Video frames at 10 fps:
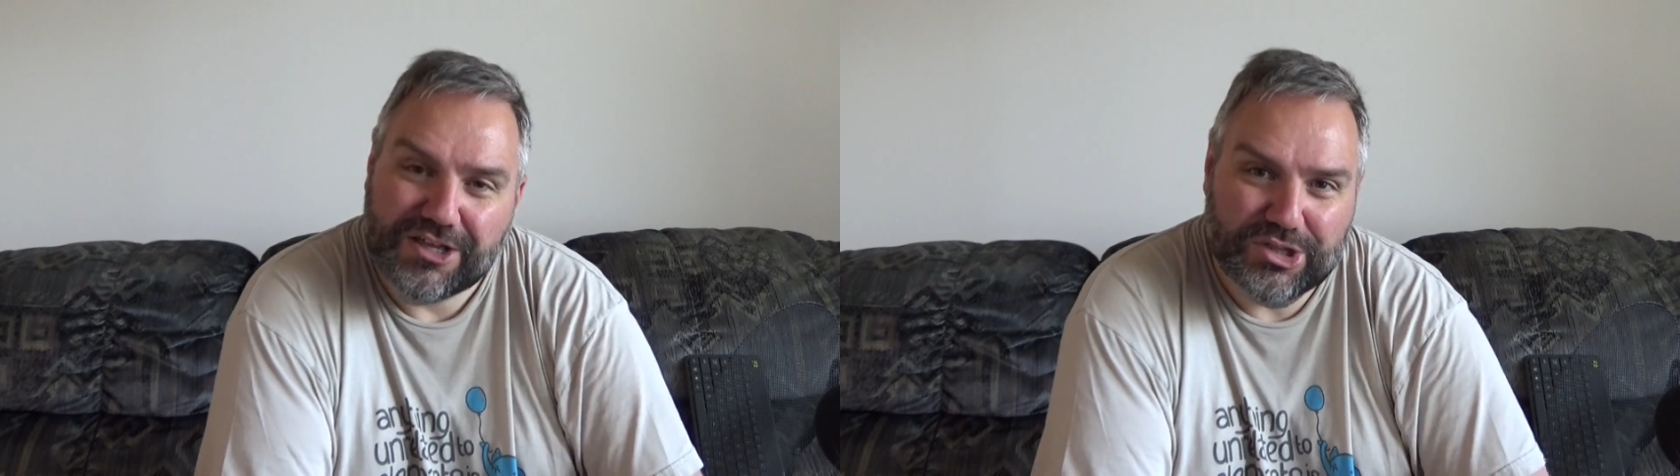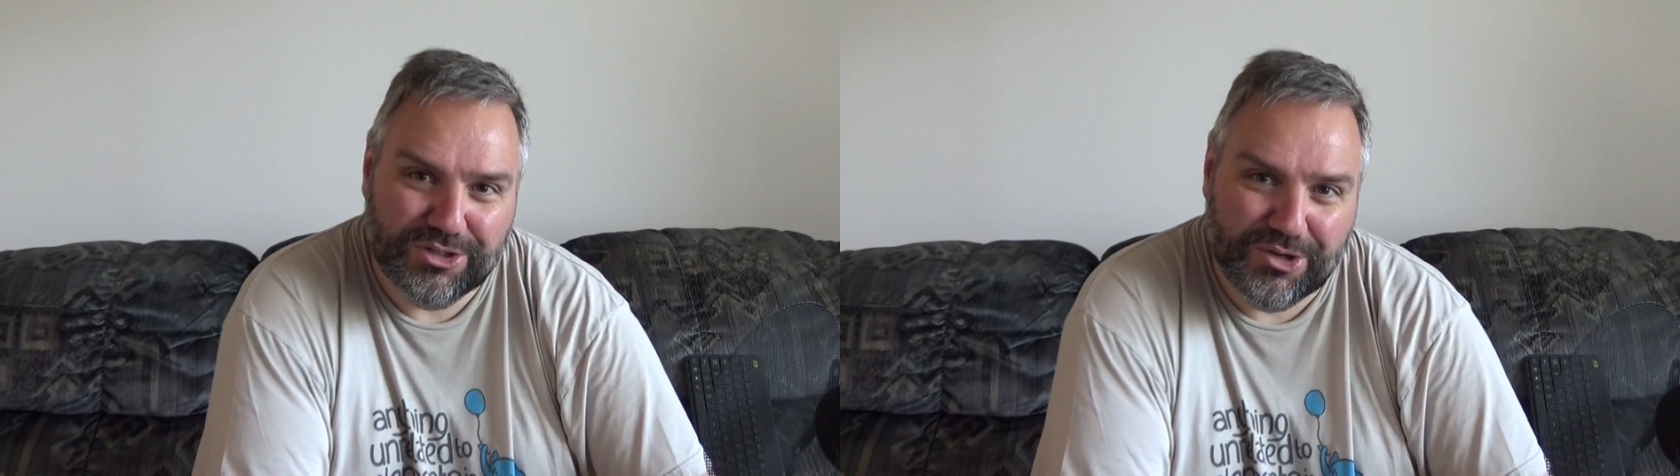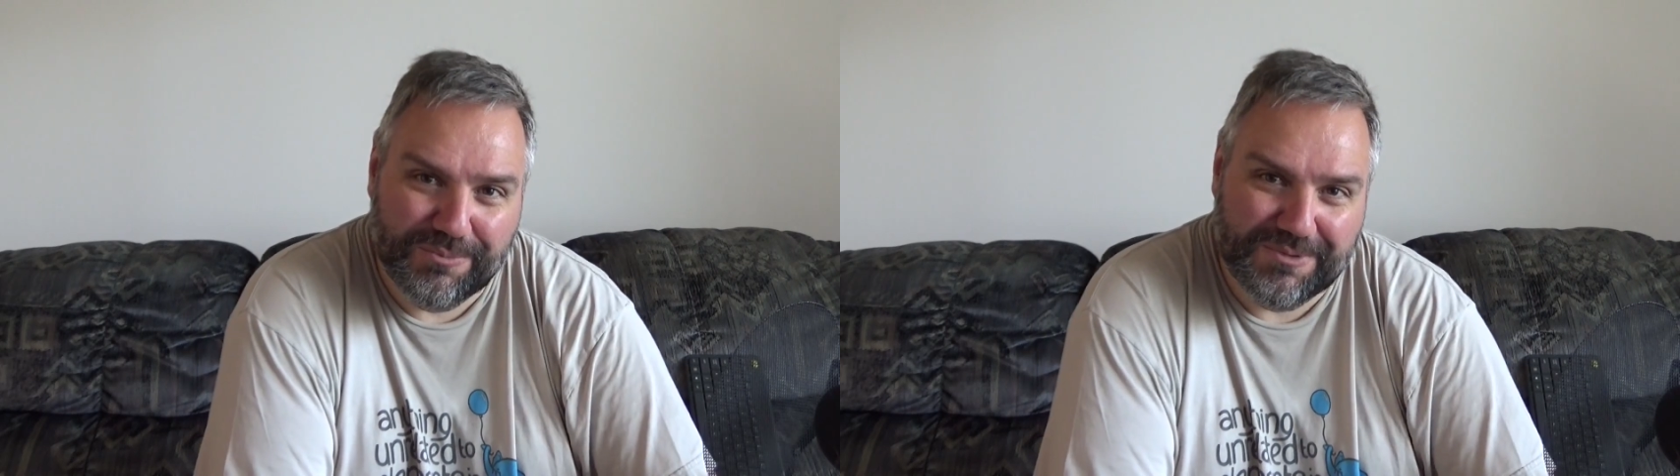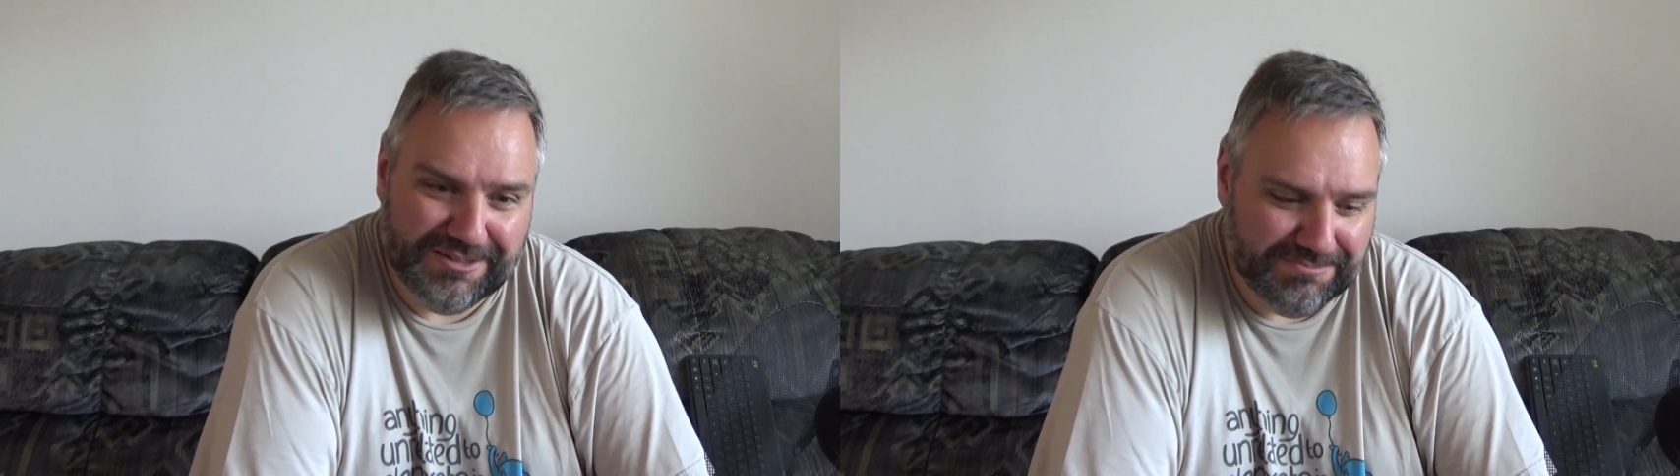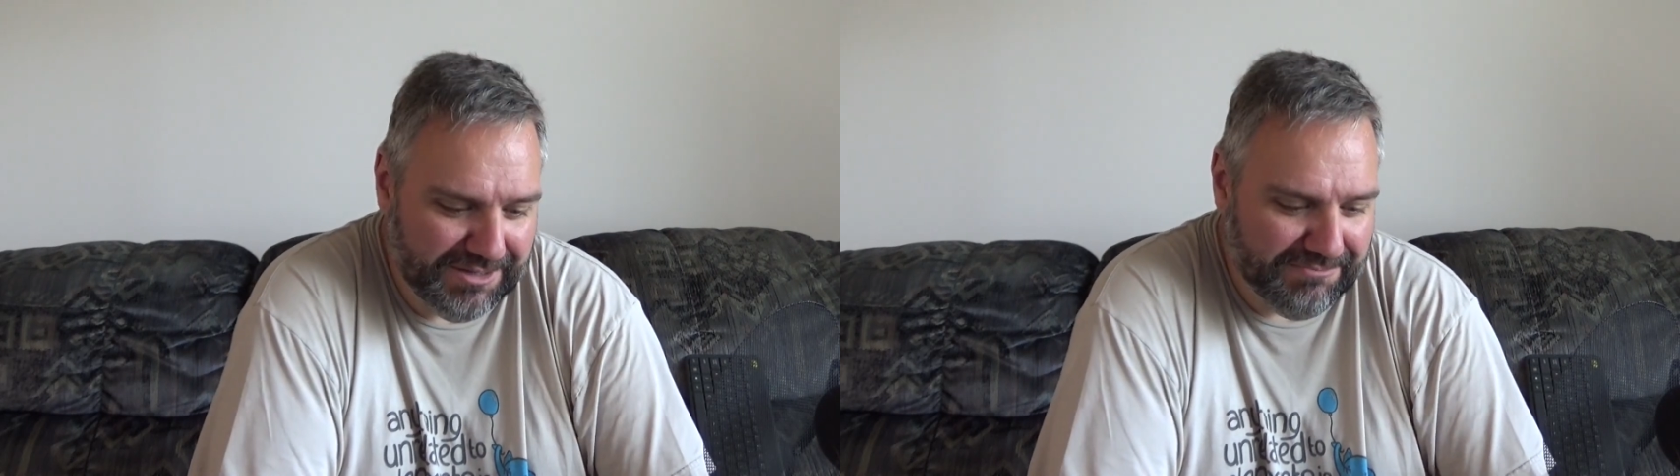the no
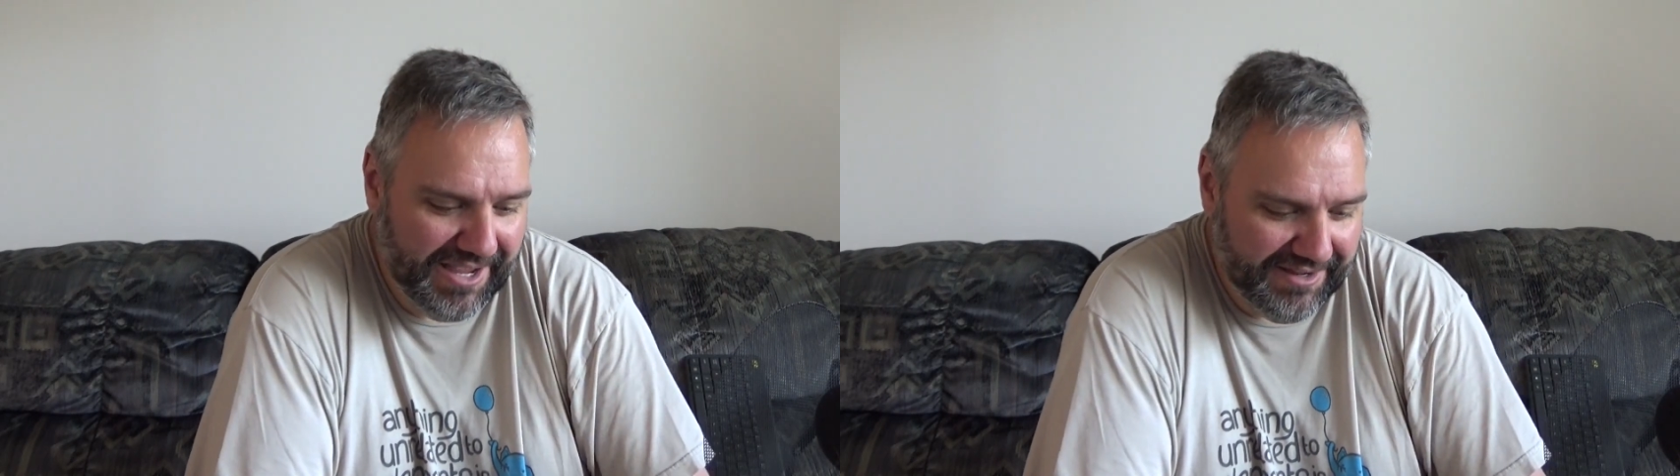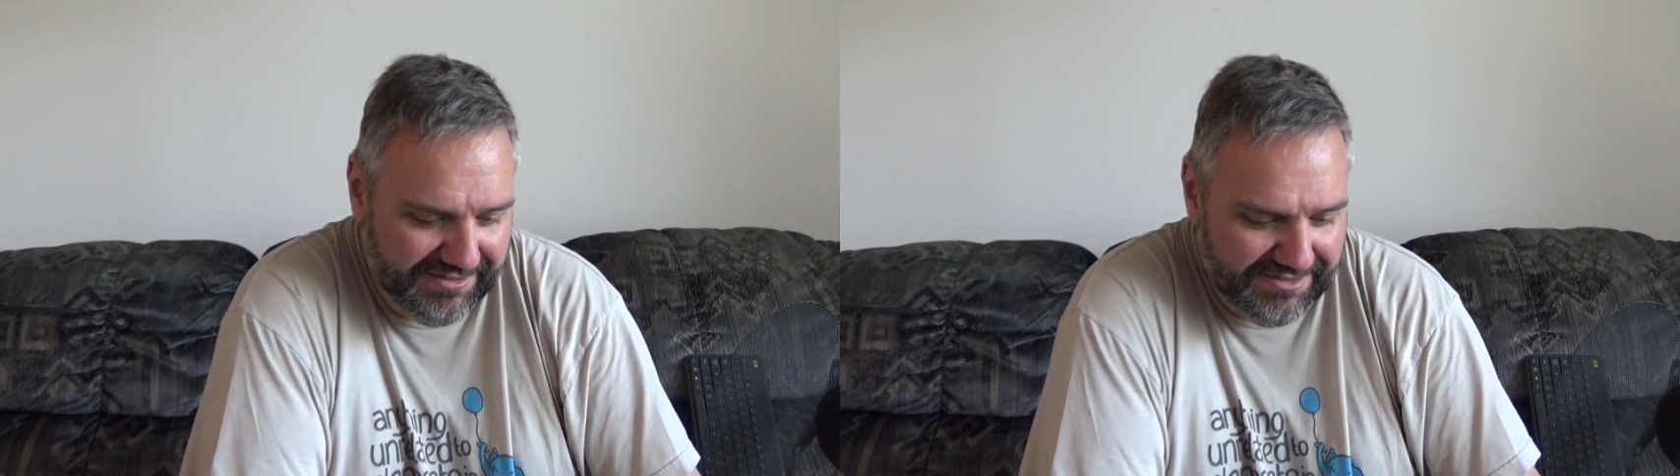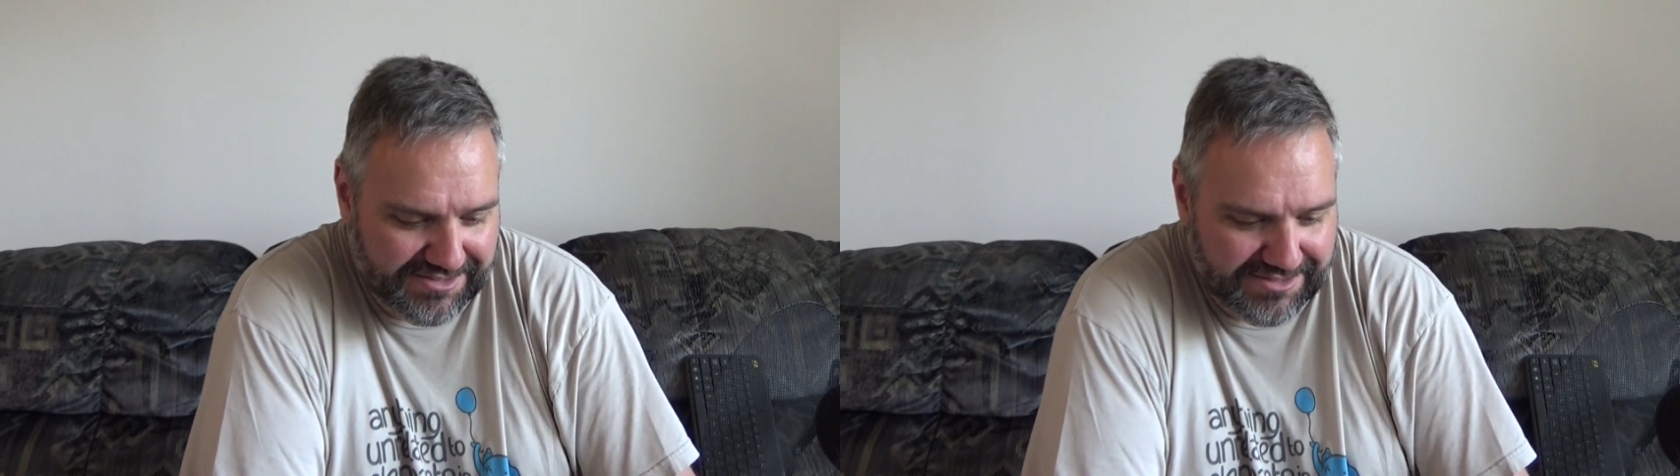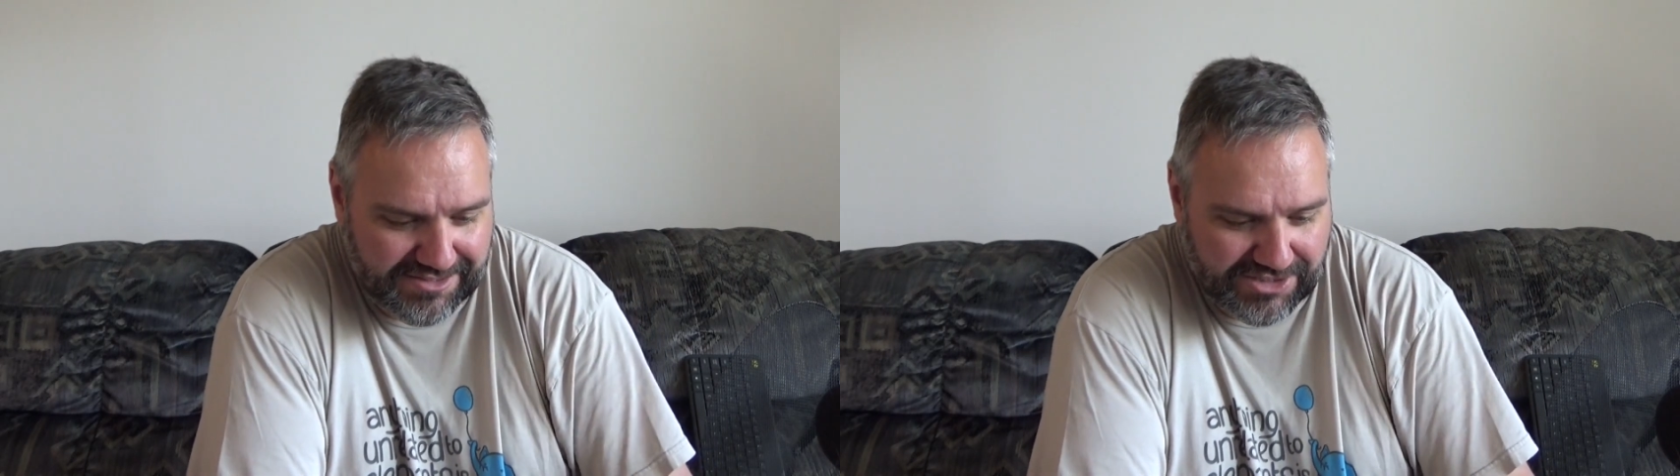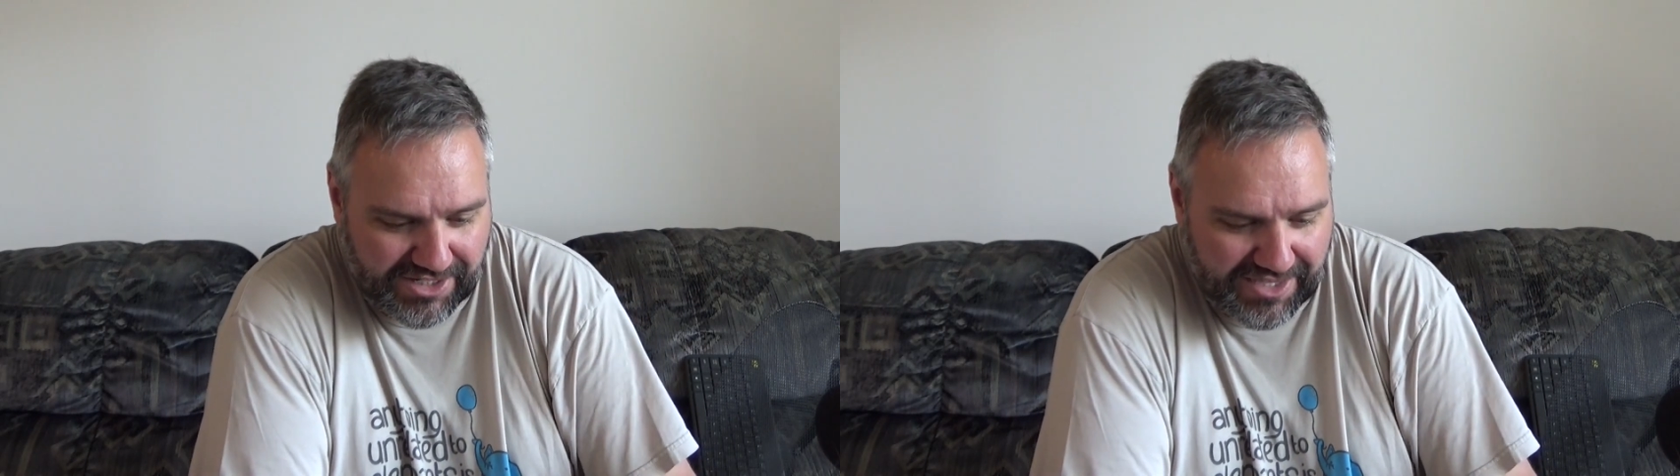meat Big Mac because it's
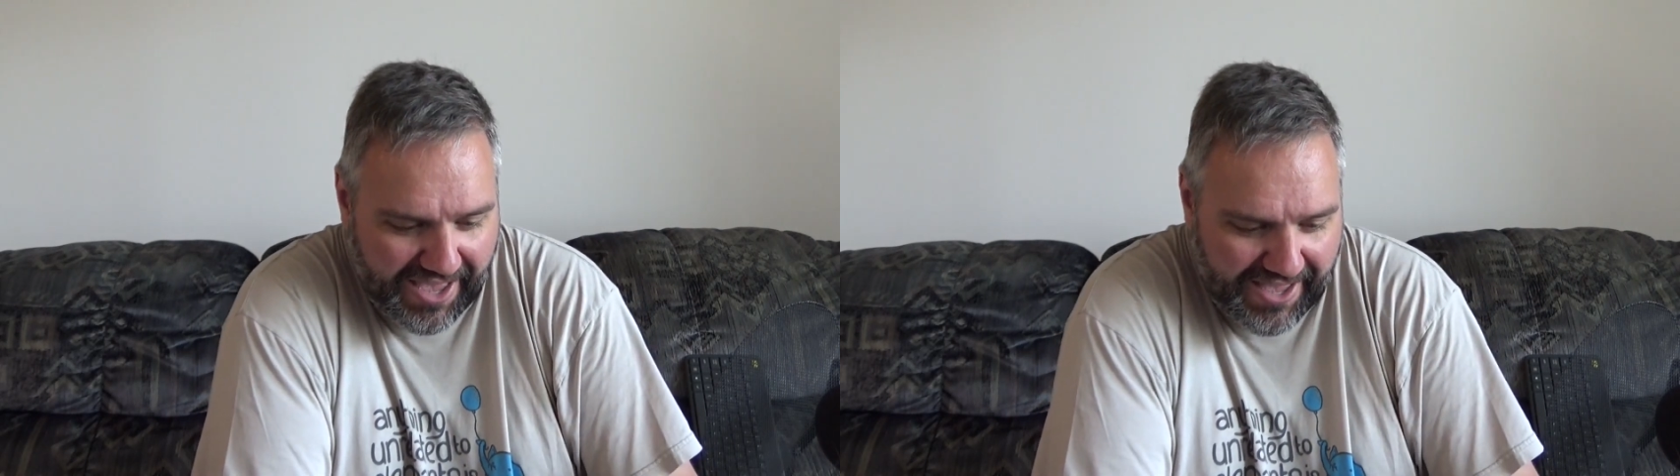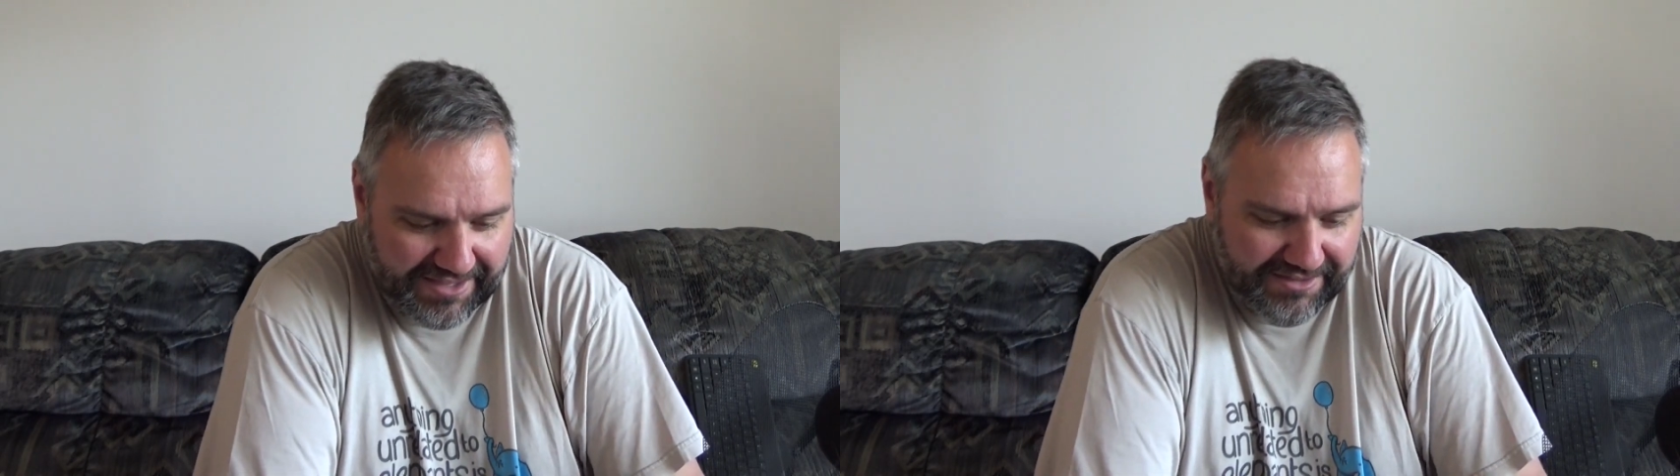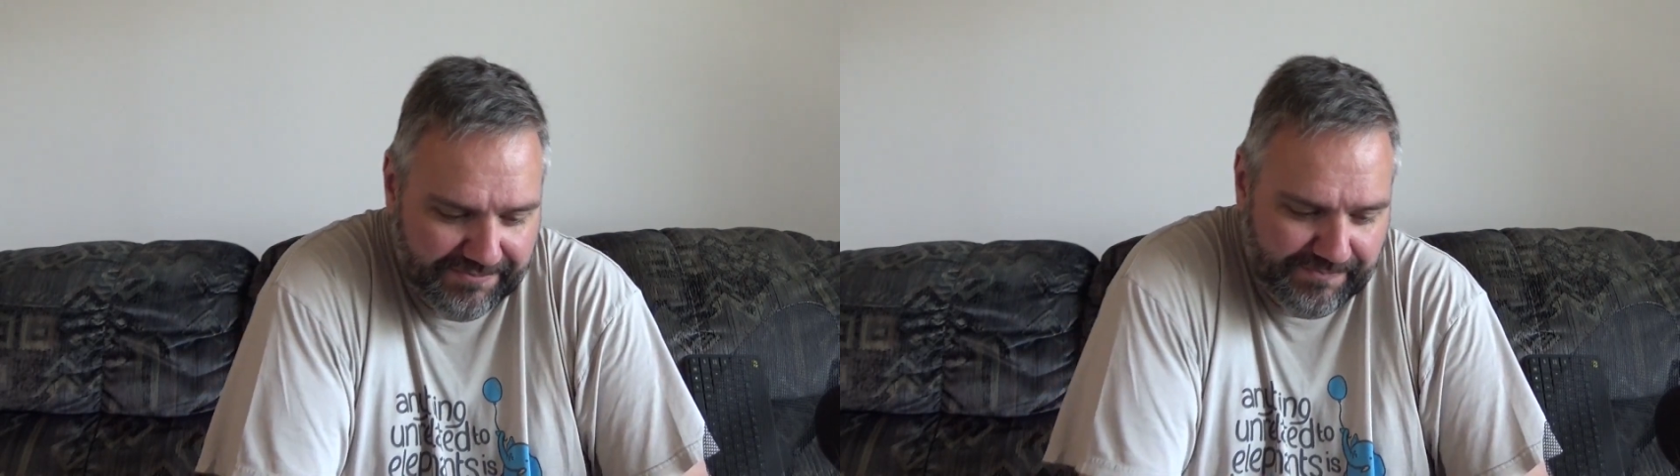such a gag.